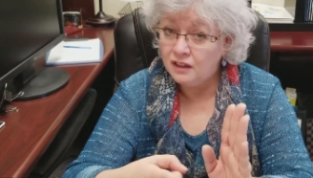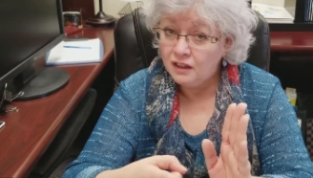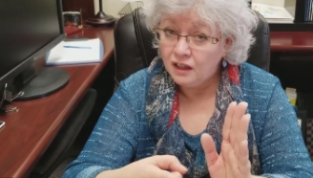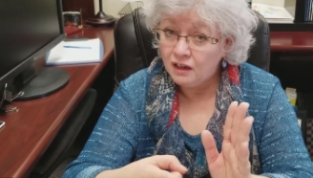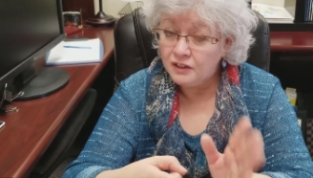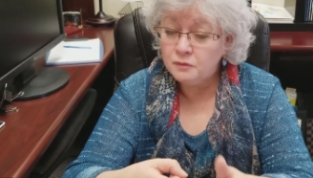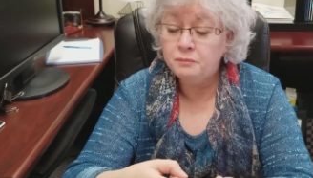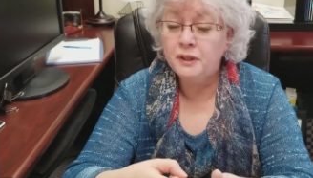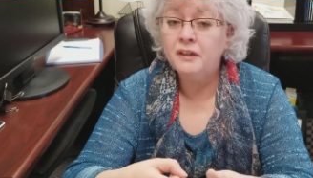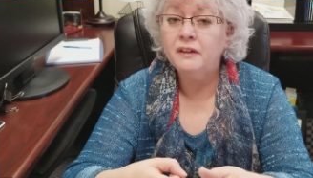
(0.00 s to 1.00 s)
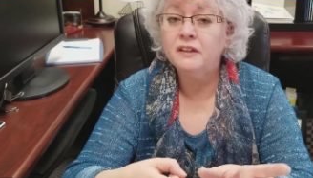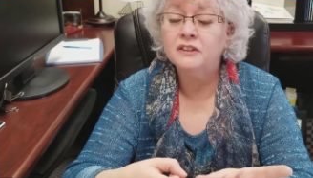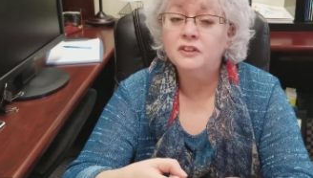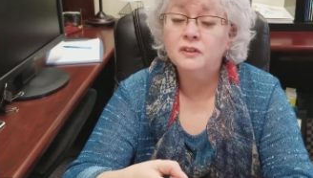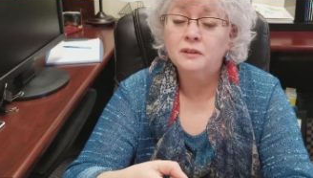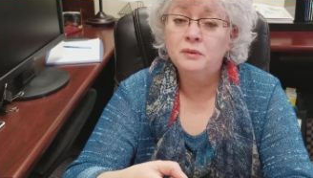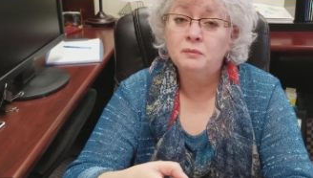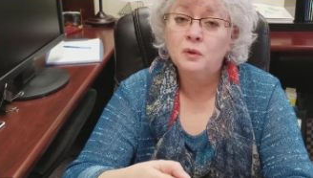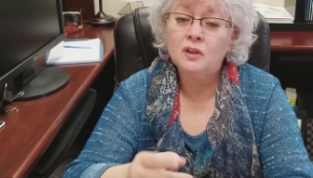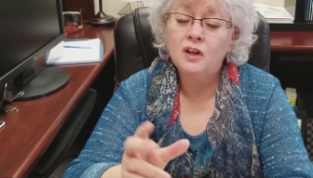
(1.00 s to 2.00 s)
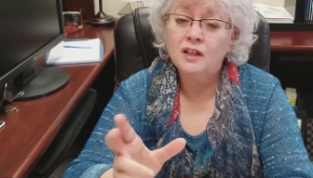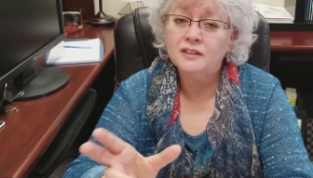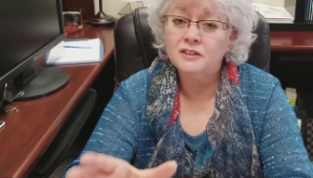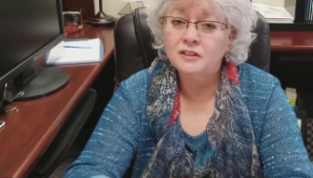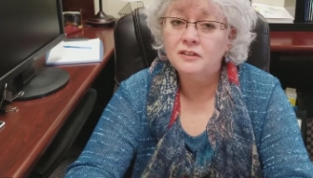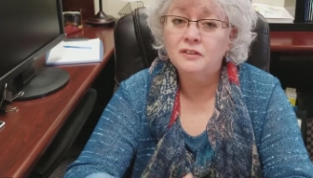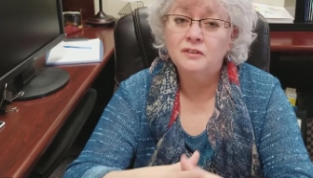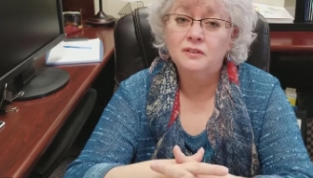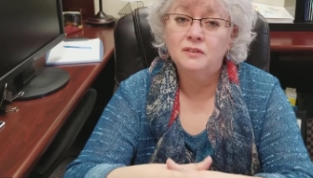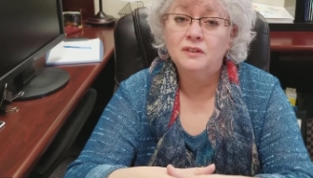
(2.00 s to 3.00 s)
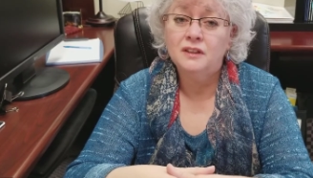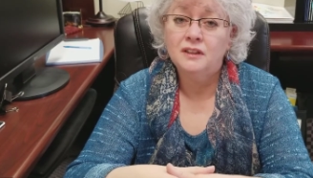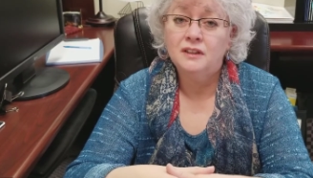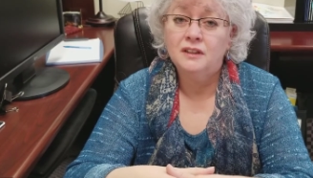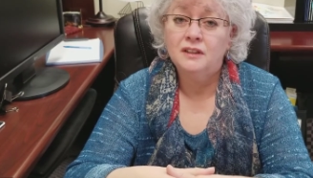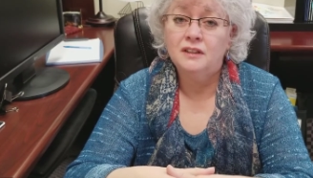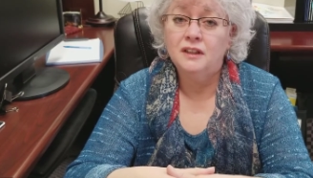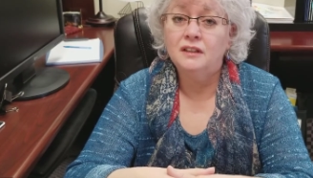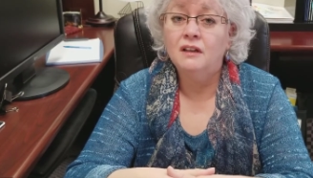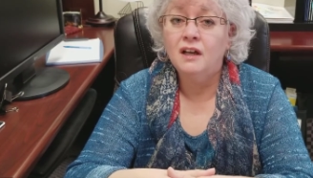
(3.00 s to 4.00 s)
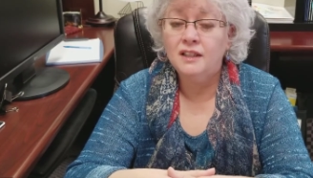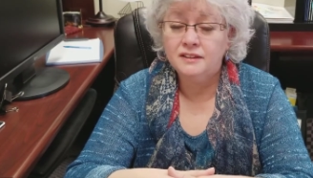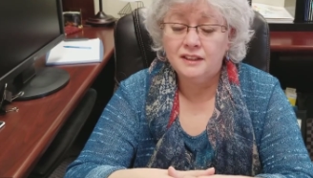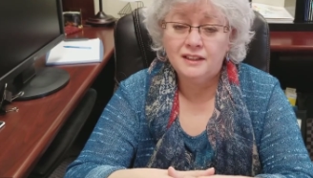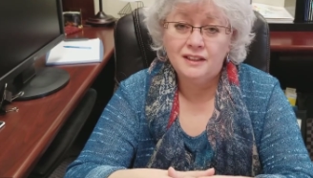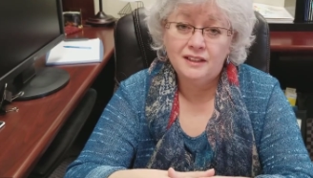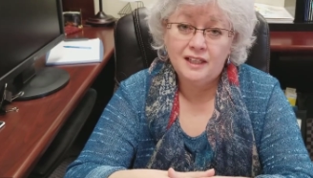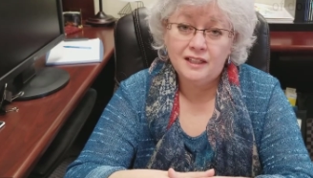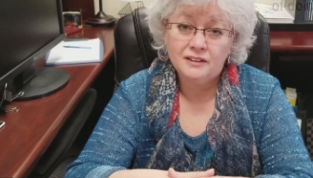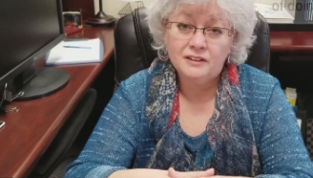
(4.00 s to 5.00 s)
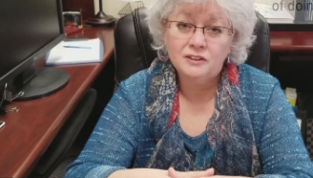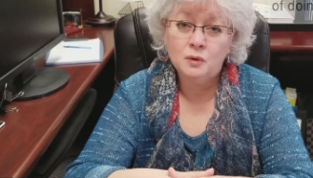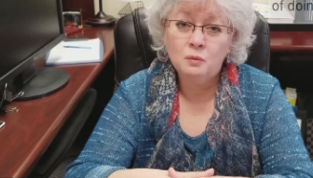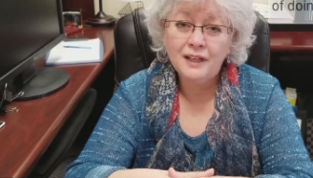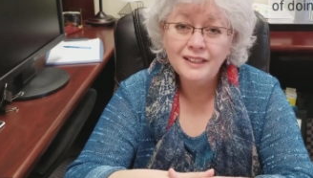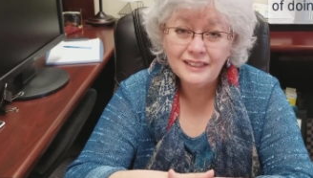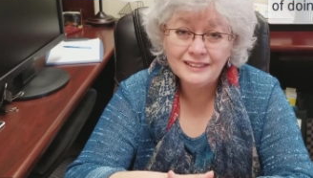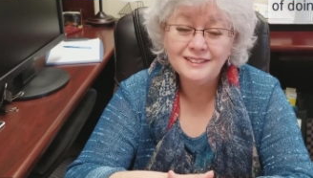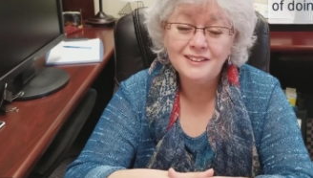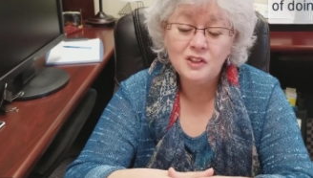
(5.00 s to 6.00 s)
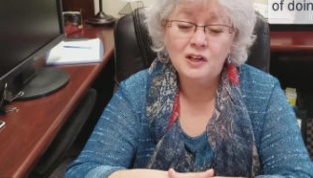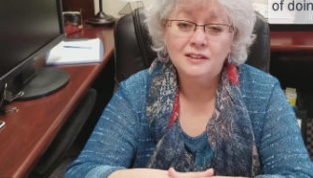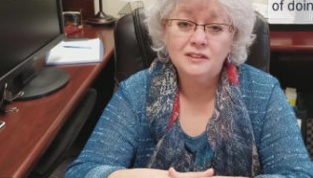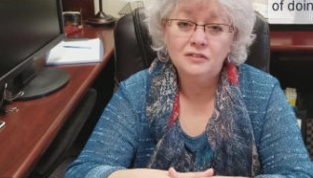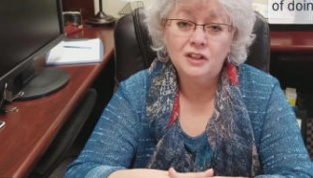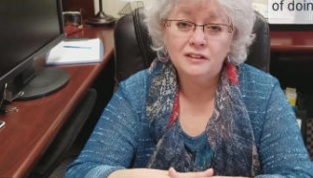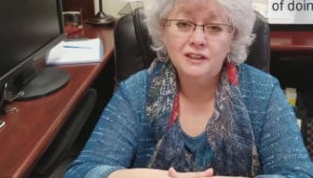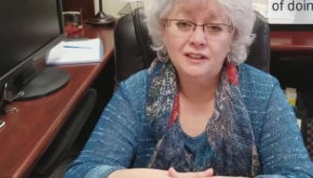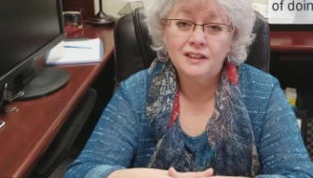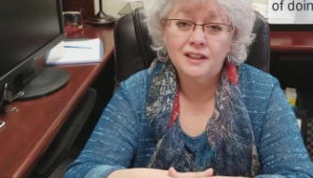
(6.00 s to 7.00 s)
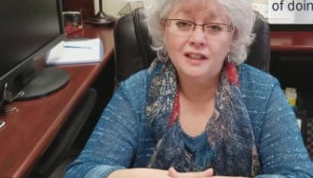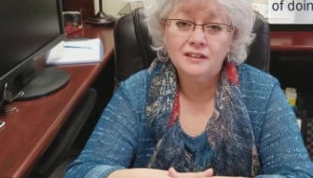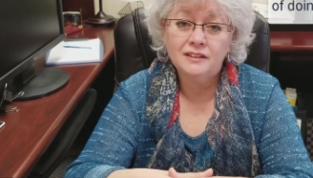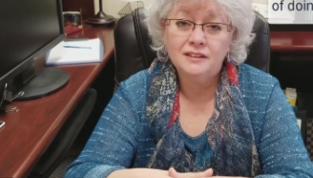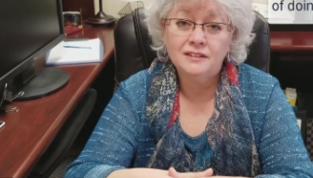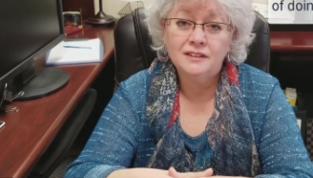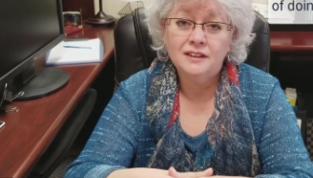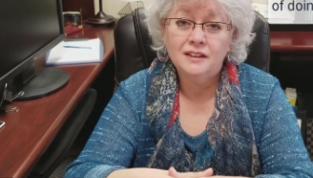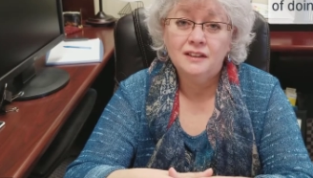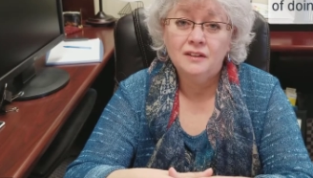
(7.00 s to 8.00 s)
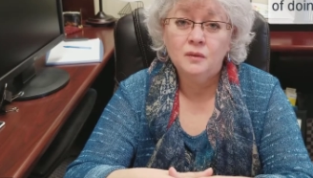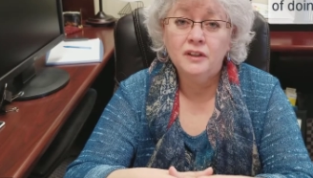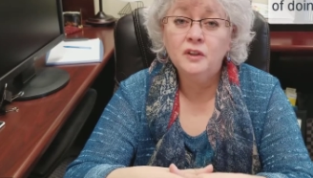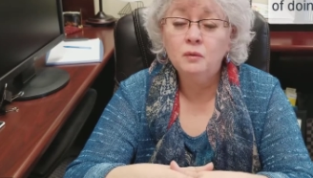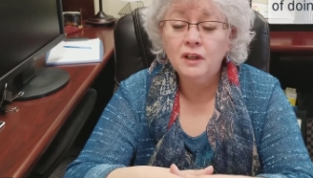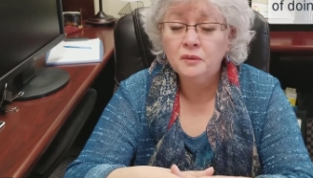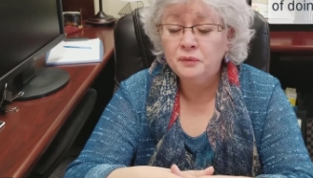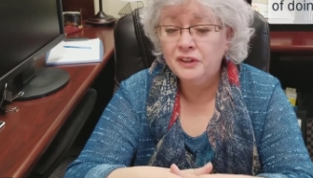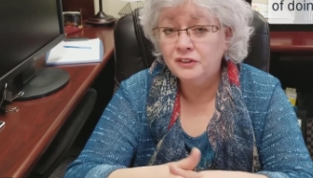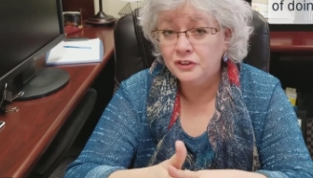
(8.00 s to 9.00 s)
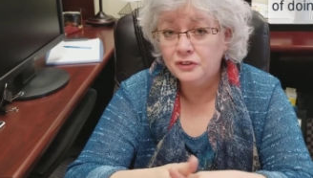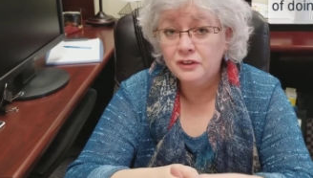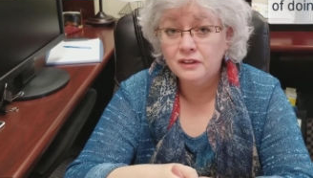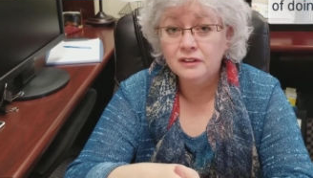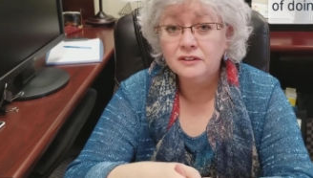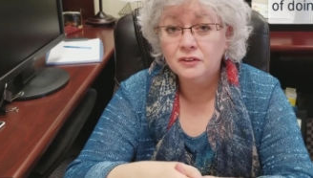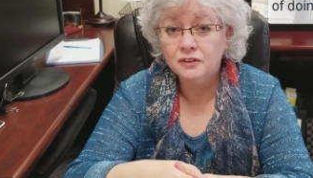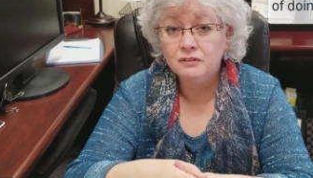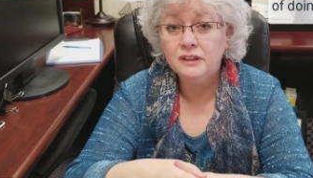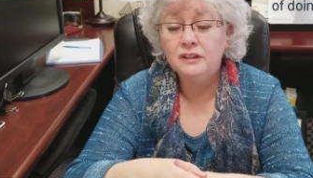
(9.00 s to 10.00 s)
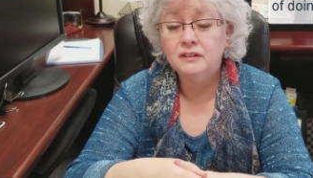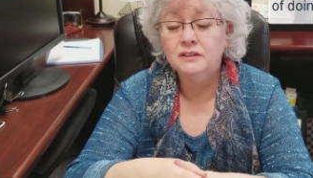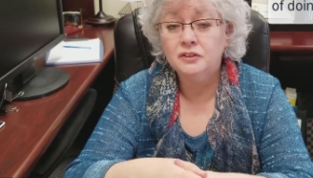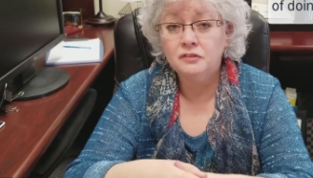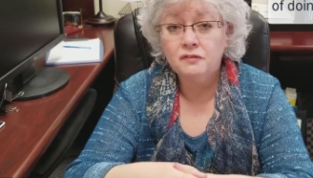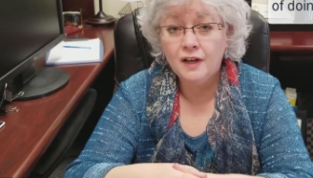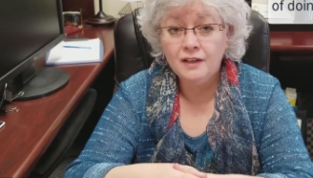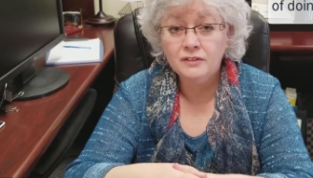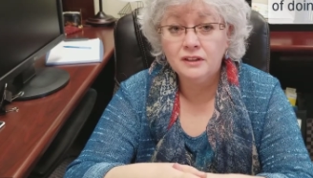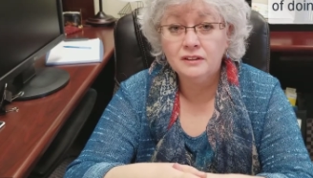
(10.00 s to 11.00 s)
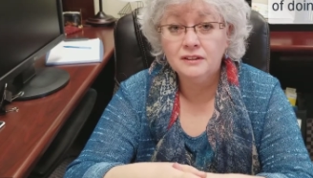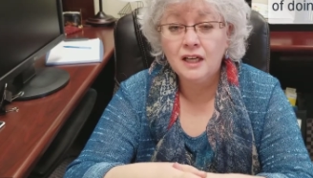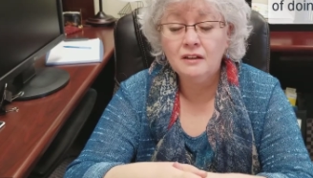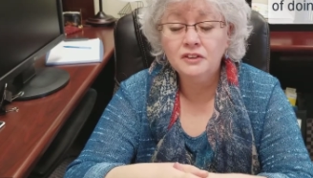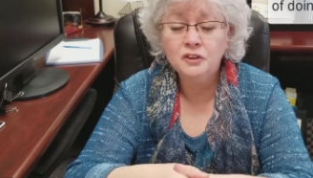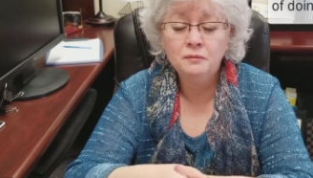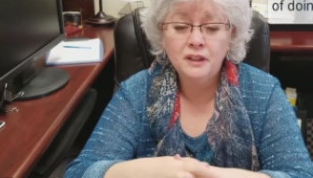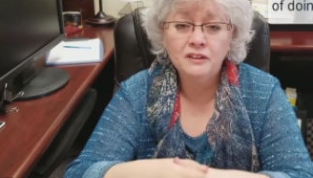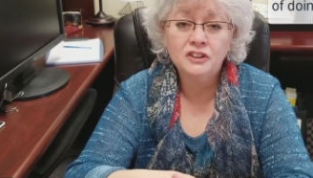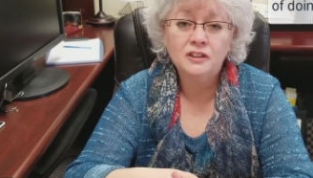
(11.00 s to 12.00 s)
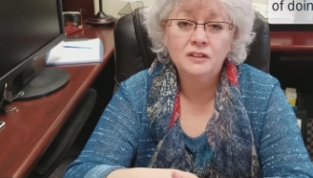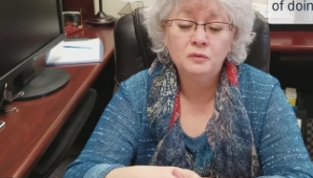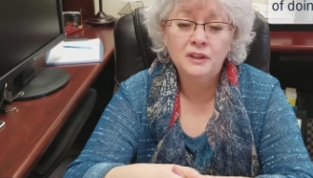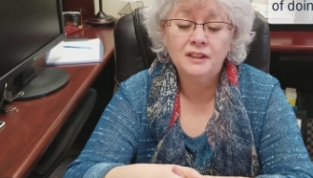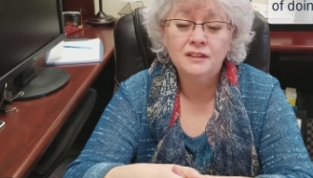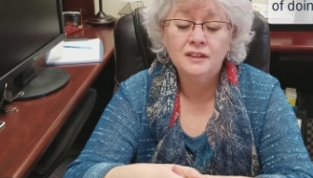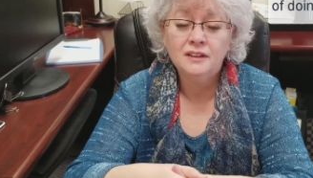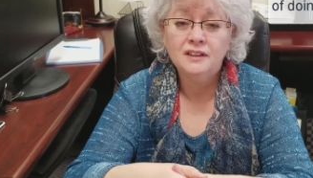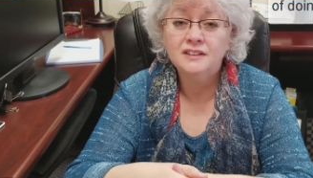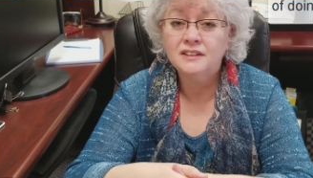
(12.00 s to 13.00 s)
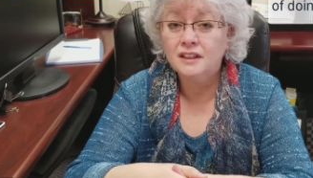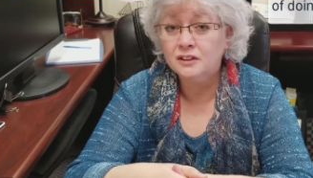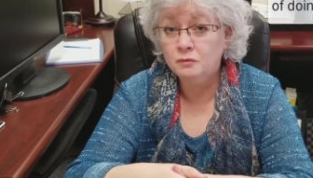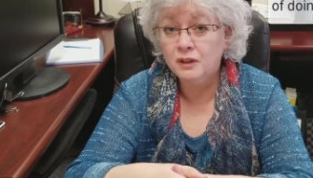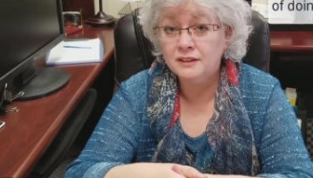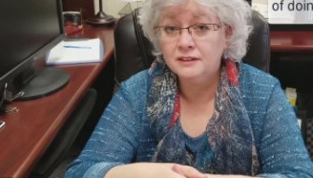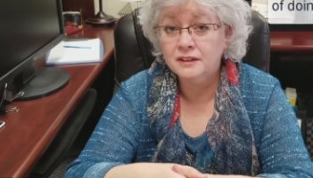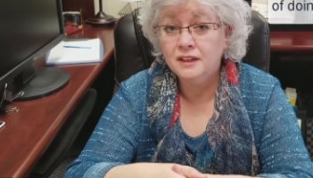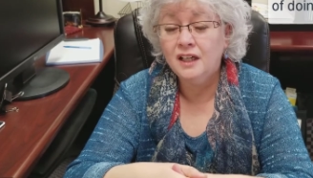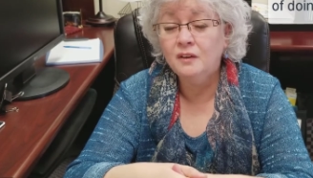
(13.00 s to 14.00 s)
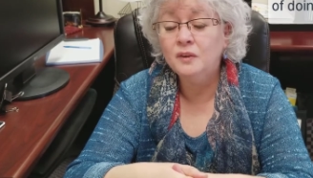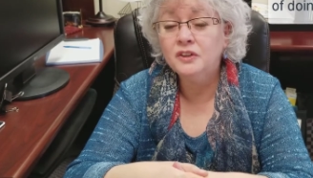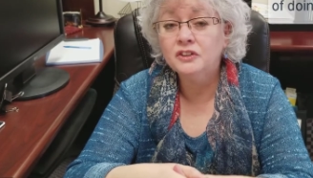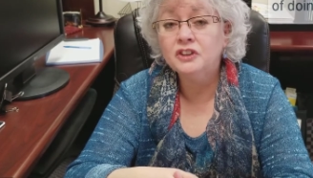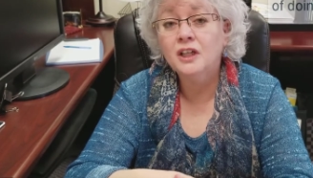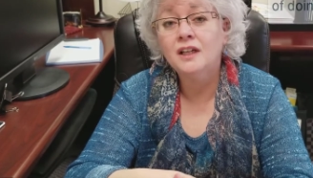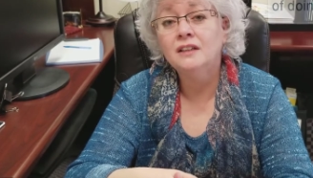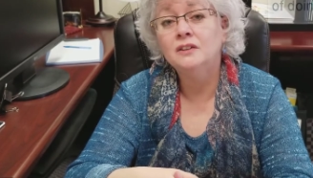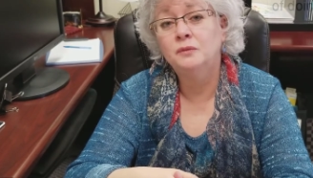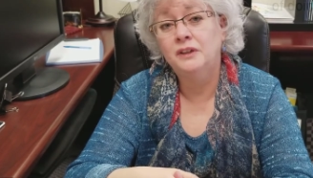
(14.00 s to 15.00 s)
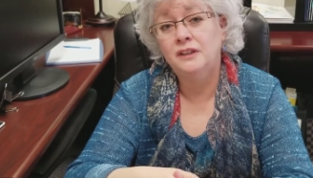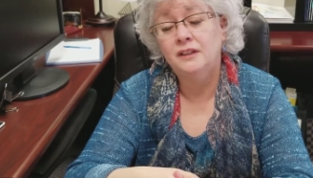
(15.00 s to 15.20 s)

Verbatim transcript: are the barriers going to be more cost to you than not taking any action? So, what is the cost of not taking action? Where do you want to be in two years, or three years, or five years? How is your marriage going to be in six months? How will your child be?